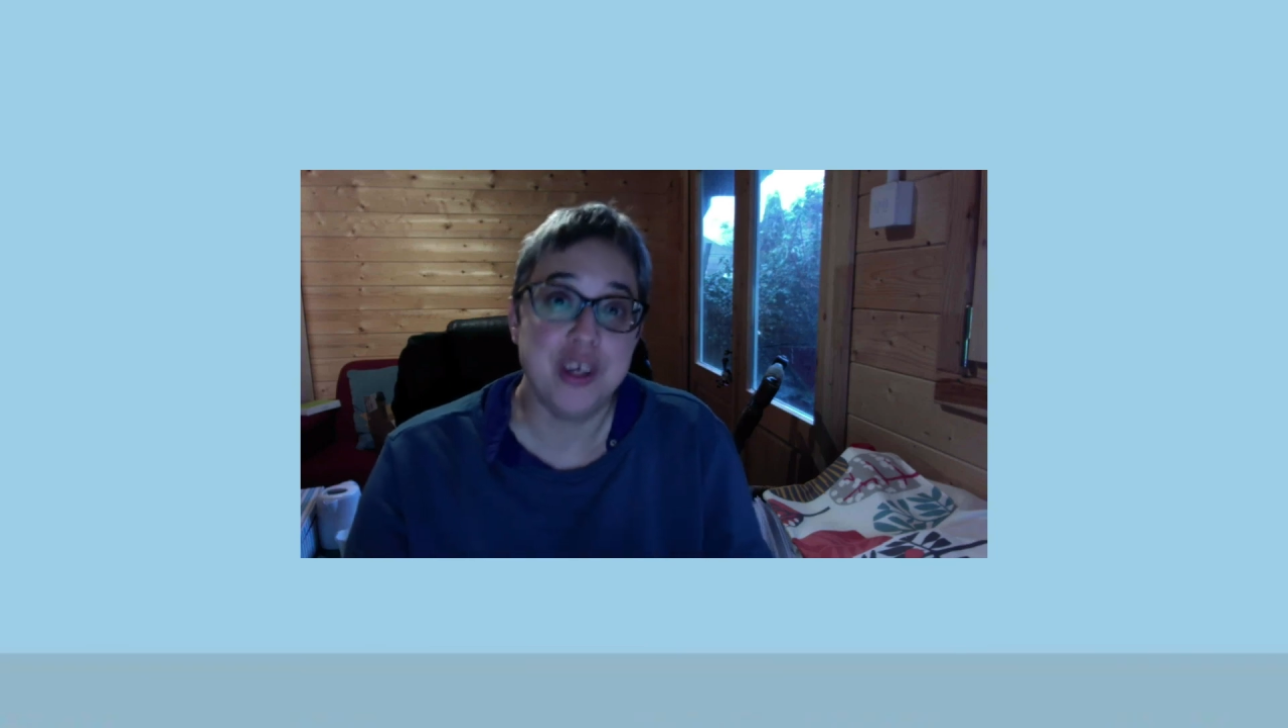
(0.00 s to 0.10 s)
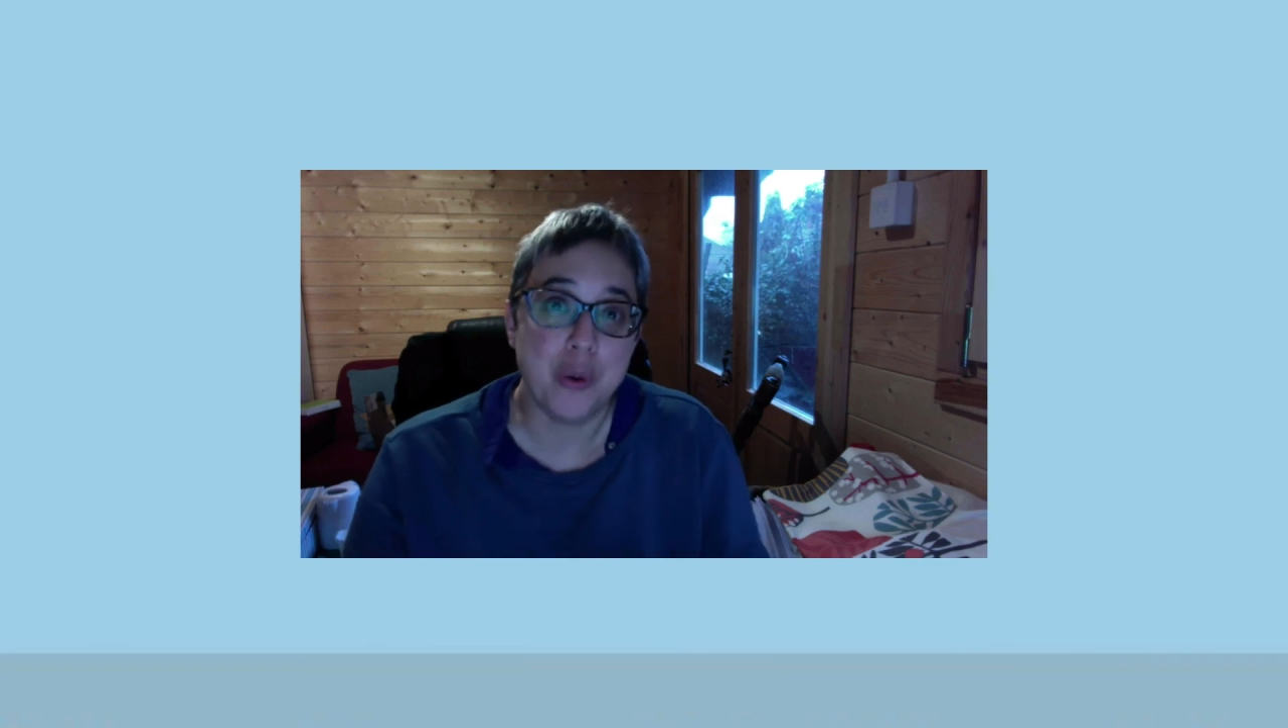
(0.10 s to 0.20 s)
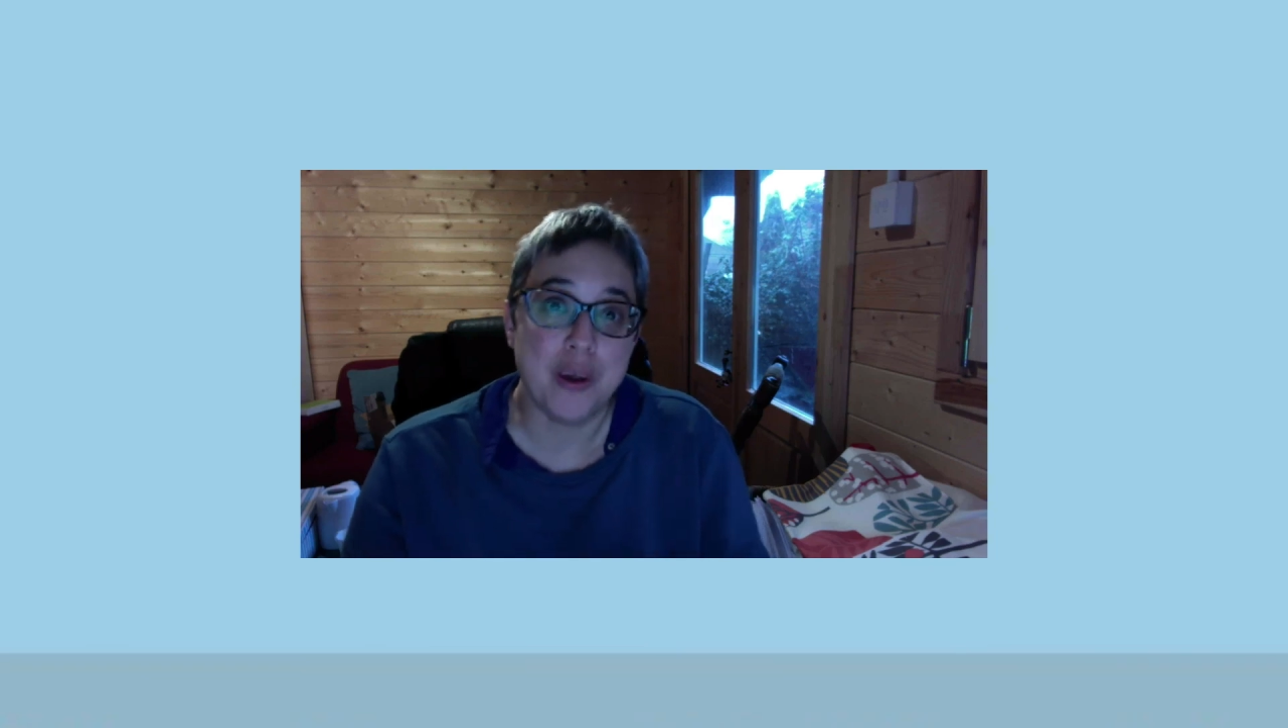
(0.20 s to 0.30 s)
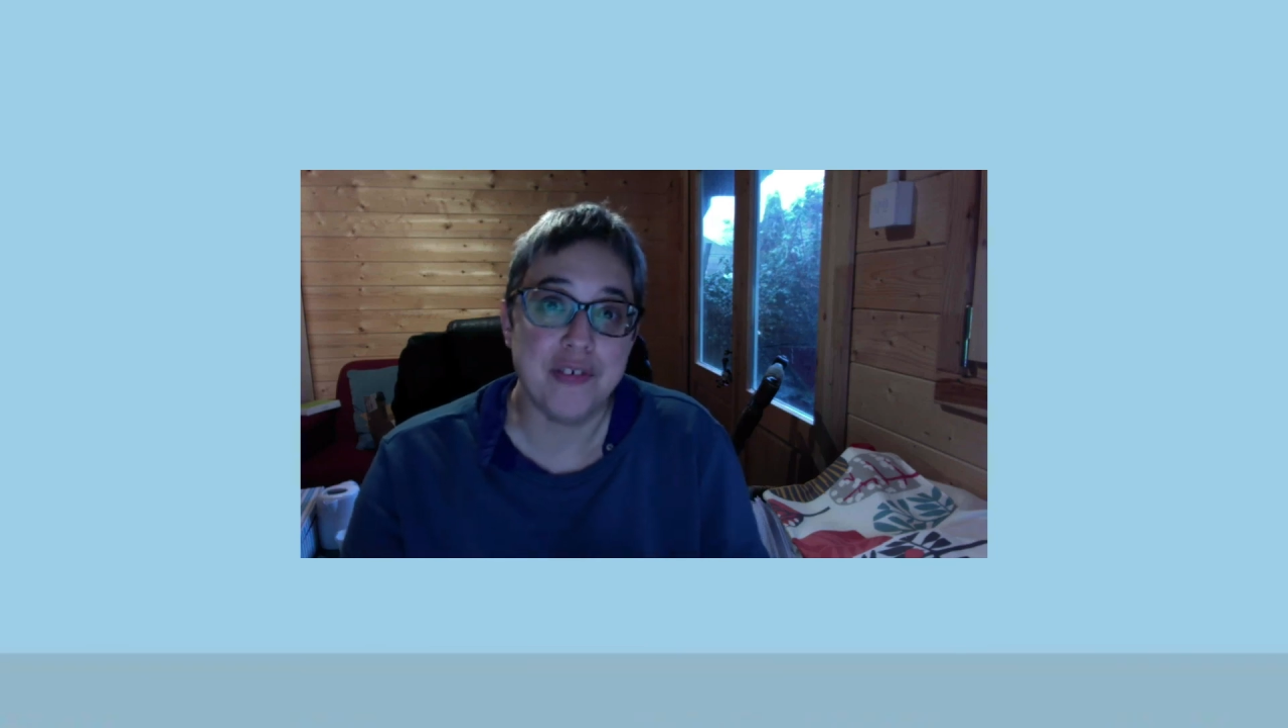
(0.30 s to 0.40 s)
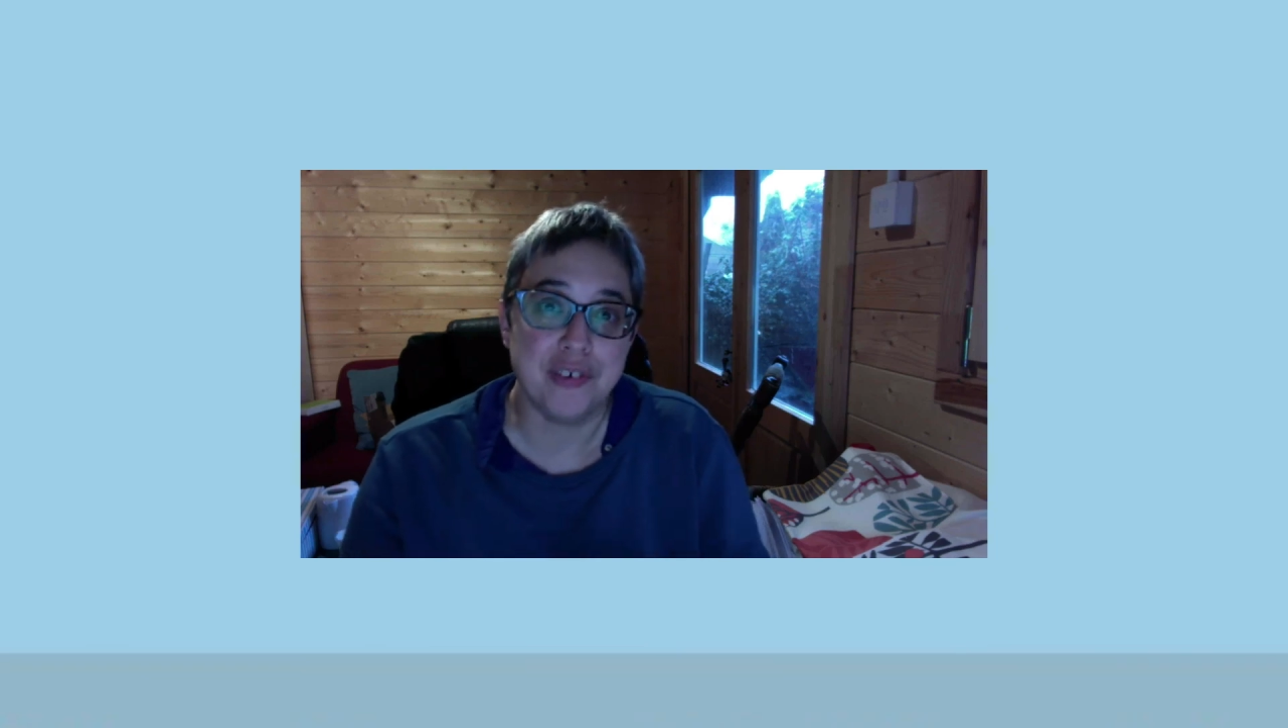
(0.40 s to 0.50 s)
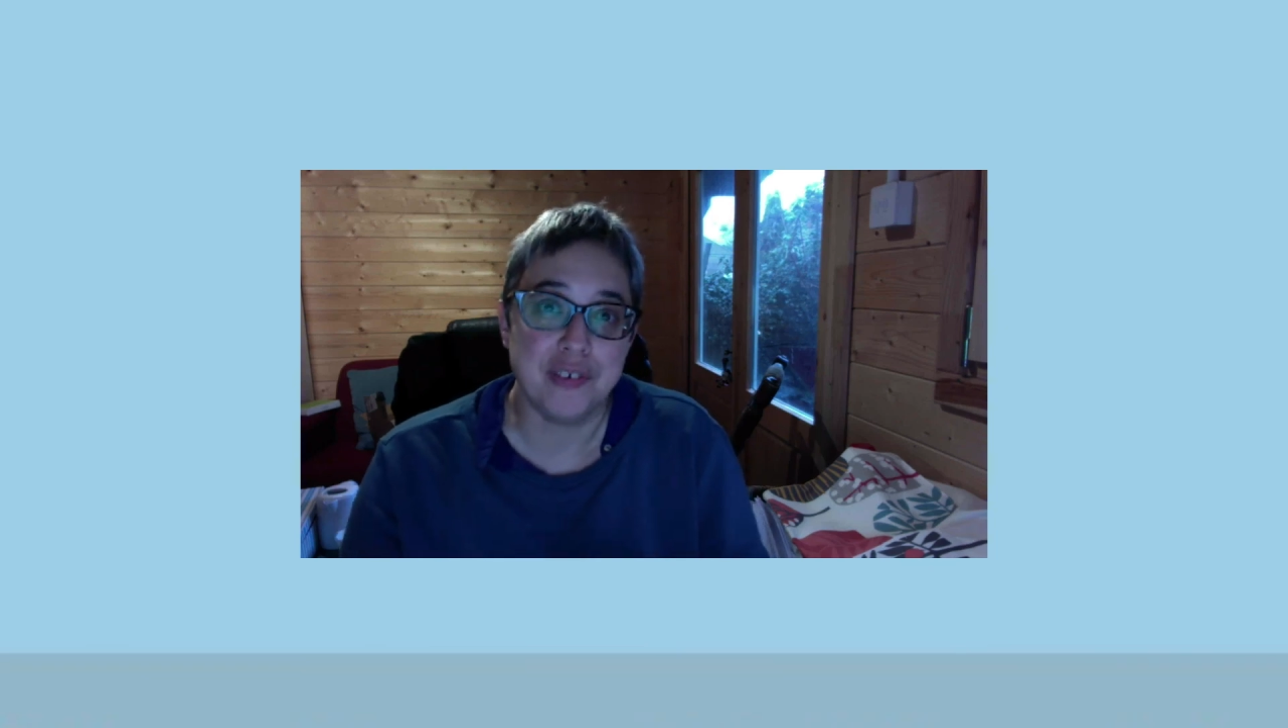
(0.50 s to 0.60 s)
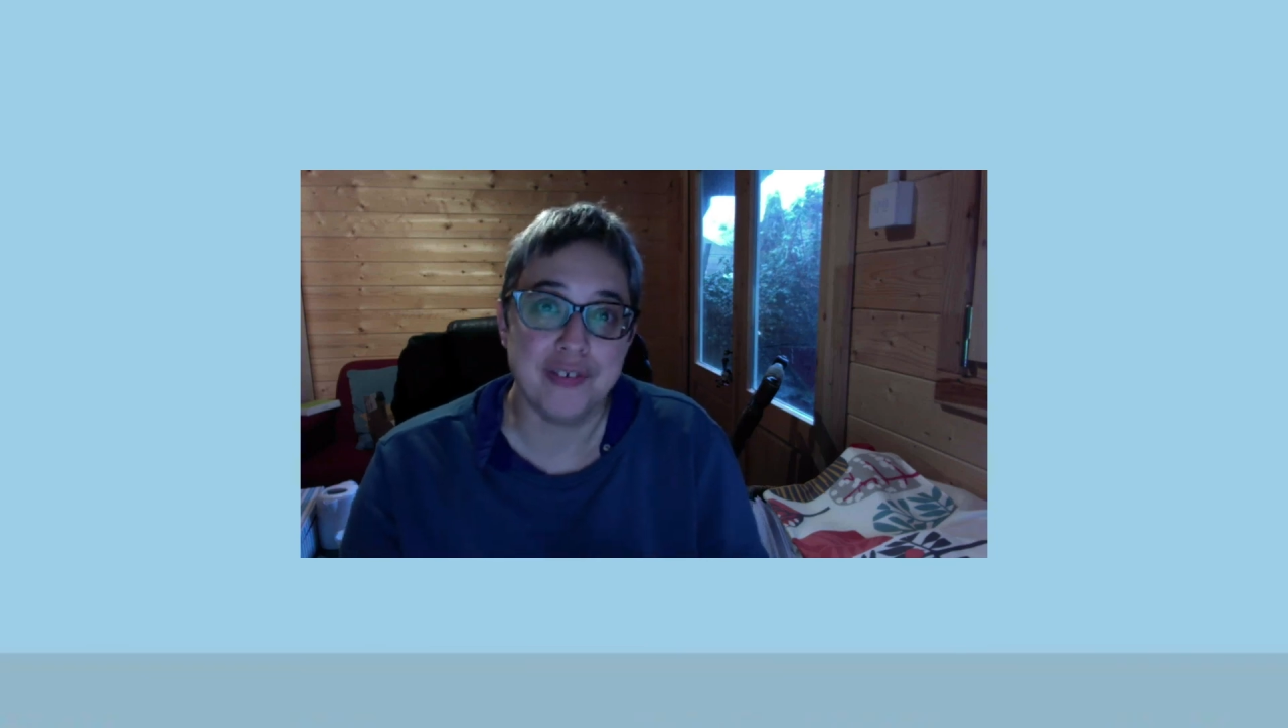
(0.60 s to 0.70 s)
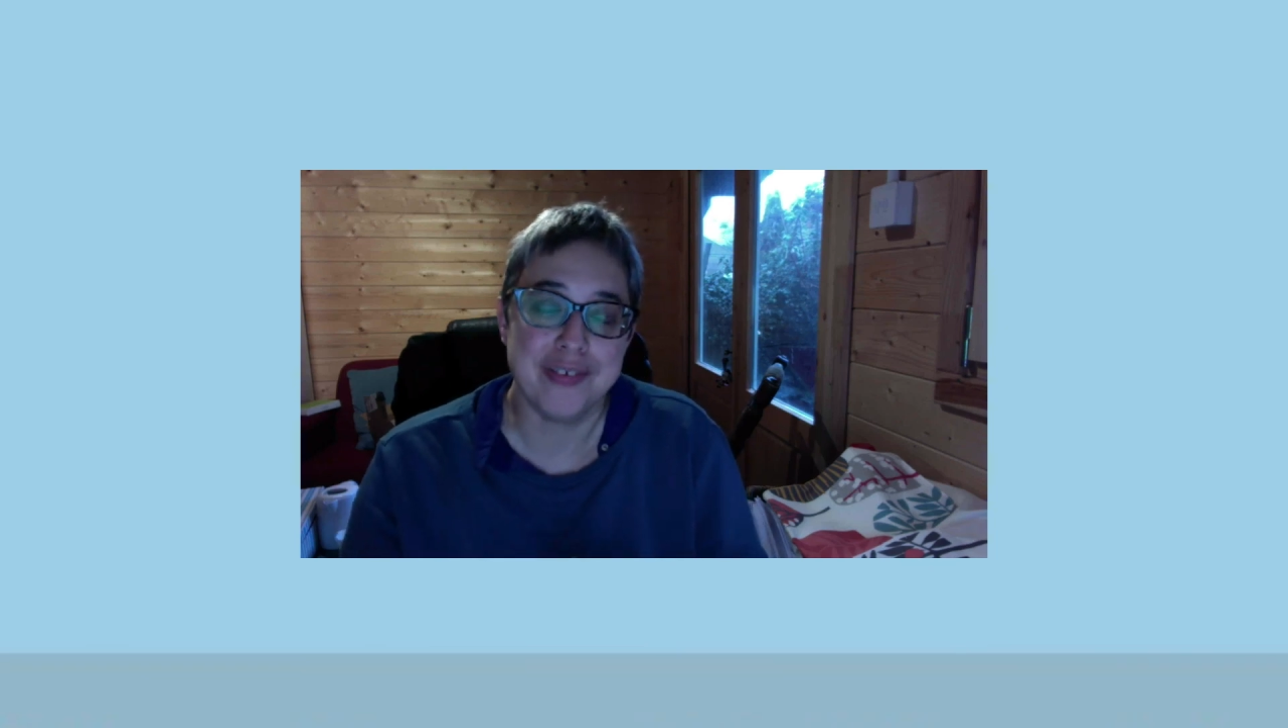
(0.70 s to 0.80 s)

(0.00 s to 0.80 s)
questions,